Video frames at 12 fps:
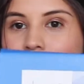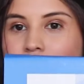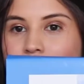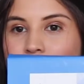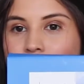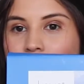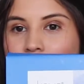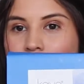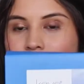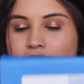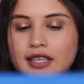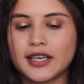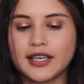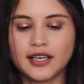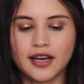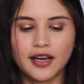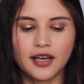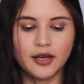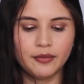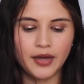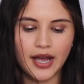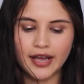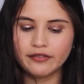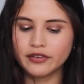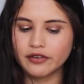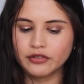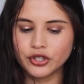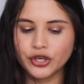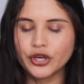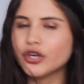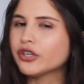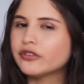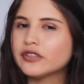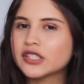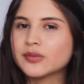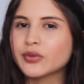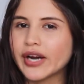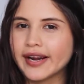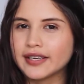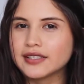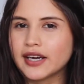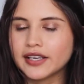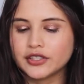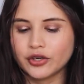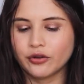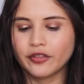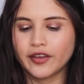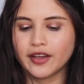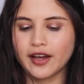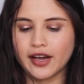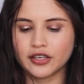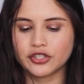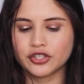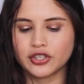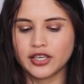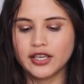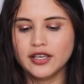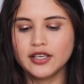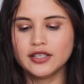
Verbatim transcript: This is what it looks like. Um, I've never heard of this brand, I don't think actually.